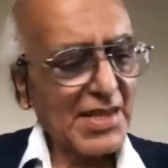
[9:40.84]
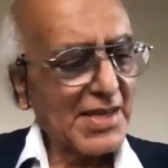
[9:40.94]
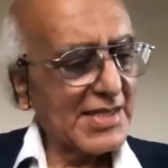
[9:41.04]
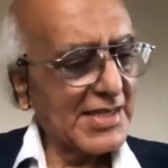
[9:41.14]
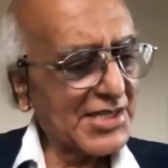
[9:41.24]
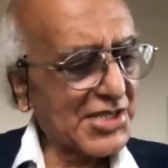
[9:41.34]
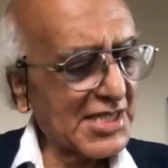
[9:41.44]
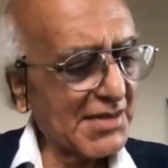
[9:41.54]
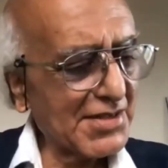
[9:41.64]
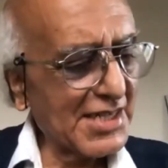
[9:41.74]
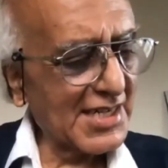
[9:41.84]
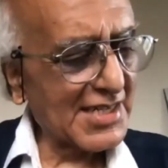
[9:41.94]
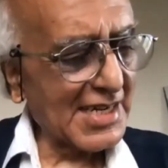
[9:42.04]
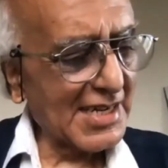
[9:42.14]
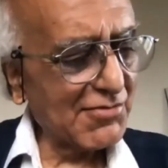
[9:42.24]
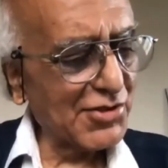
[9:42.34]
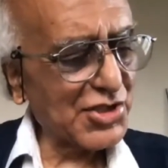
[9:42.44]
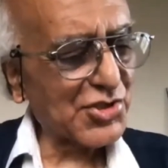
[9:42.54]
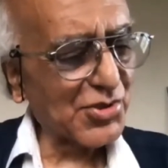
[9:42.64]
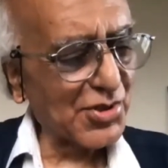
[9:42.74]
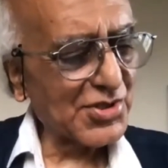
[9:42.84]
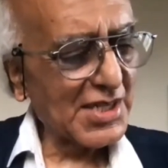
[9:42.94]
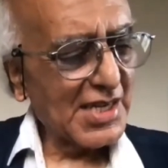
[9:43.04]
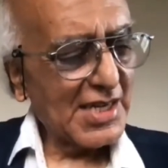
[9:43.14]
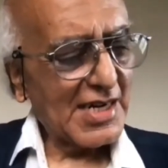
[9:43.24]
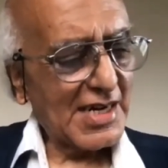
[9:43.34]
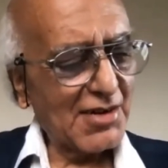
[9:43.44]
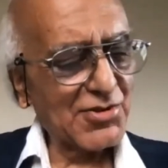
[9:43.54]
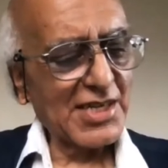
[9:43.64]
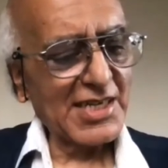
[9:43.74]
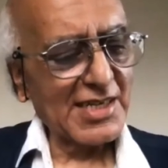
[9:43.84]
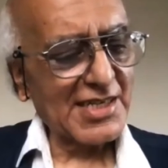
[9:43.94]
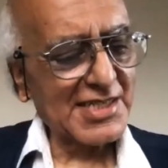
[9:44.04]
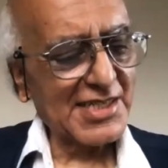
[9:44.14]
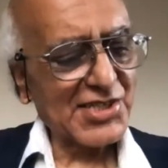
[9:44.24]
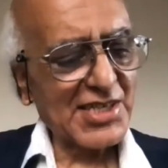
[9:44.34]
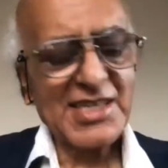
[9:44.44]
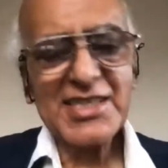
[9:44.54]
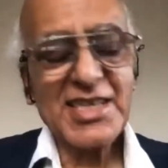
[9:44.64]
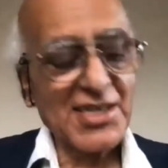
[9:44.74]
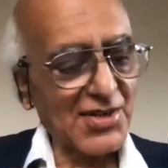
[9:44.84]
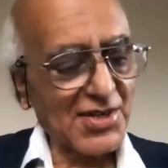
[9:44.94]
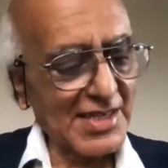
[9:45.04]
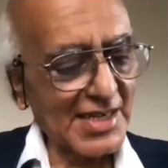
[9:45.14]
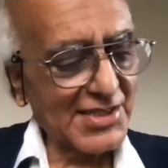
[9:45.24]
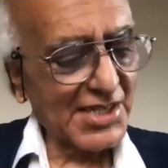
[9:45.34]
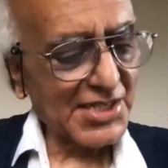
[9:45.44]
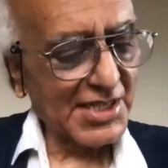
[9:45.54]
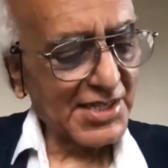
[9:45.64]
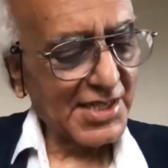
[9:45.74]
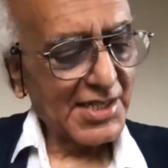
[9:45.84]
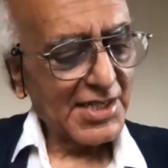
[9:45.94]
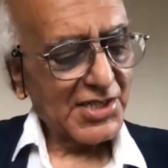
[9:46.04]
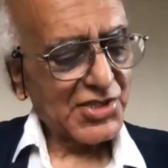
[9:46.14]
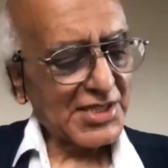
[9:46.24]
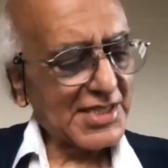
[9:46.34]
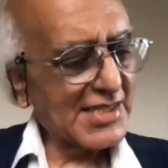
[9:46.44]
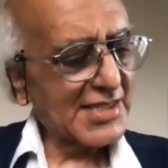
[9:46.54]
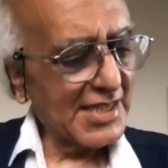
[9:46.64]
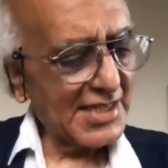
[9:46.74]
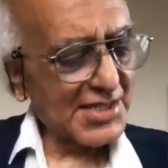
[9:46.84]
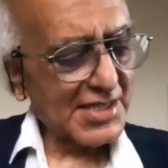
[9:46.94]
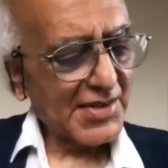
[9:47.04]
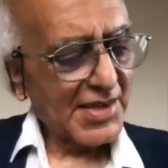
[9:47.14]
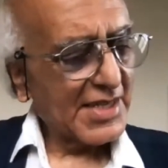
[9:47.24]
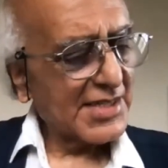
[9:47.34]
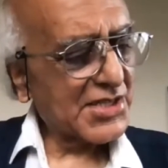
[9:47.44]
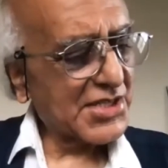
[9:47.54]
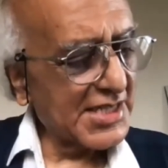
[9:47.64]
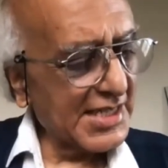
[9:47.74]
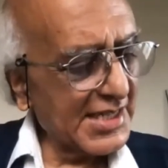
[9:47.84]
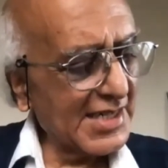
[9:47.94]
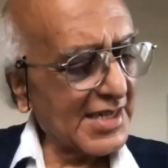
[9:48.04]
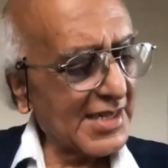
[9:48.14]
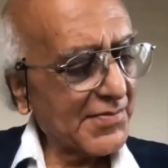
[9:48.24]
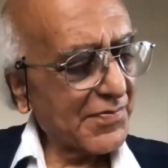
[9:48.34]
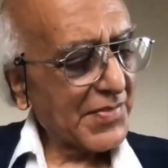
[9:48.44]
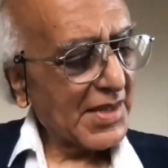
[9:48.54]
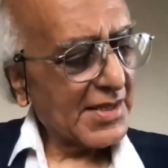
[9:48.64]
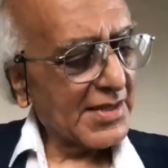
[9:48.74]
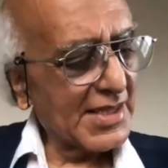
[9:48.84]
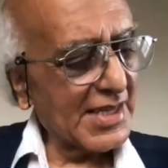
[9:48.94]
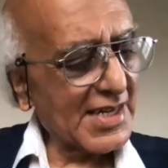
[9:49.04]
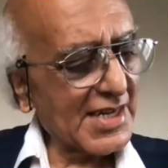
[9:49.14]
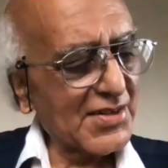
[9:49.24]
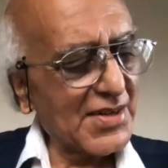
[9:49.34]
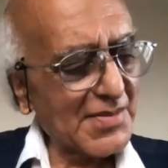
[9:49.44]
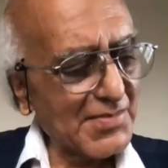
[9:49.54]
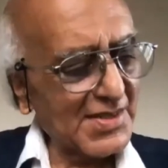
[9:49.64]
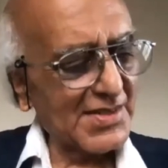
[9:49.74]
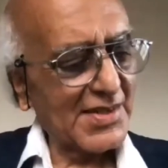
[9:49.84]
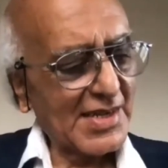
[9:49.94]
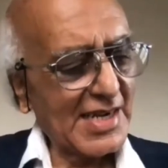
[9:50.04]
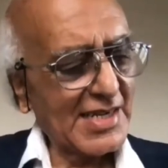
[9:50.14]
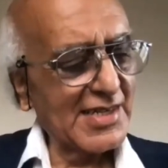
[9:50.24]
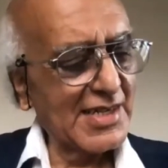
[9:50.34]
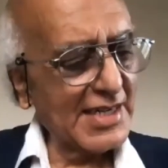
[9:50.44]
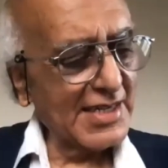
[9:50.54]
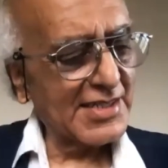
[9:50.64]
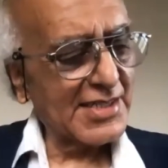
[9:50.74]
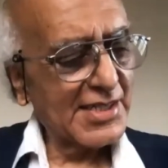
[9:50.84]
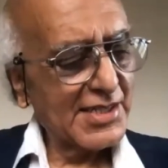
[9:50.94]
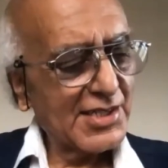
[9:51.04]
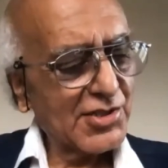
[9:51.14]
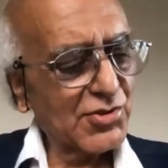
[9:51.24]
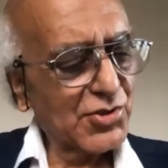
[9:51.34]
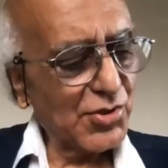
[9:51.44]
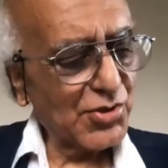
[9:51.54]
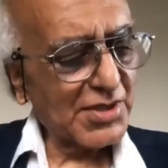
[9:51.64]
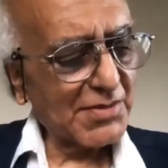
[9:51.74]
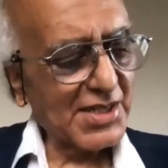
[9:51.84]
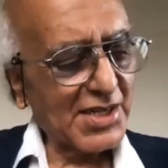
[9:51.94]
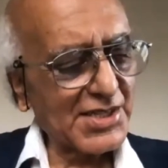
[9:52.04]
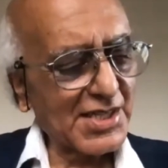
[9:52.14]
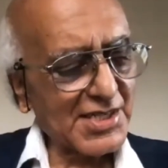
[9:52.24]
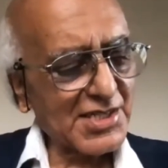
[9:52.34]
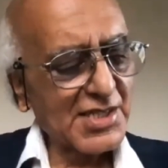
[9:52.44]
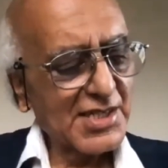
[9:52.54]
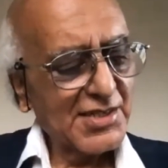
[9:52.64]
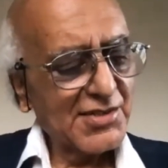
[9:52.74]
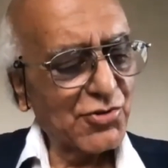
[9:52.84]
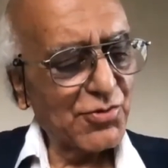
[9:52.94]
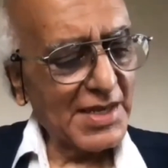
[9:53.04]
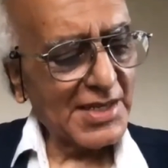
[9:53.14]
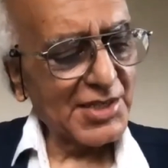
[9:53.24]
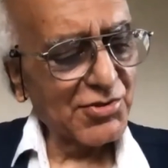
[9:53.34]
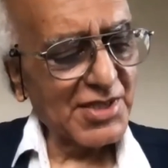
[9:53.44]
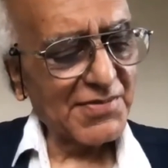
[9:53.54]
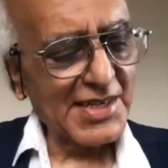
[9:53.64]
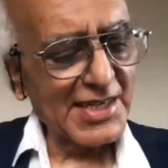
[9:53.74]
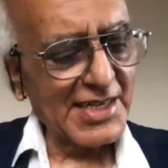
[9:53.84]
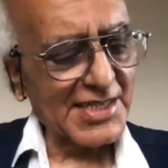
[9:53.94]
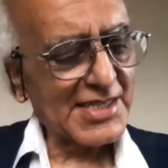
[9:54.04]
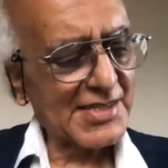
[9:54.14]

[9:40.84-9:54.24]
History of NELTA, which shows how the English teacher and their organization, such as this, see their karma as linked to those of the others who make use of English.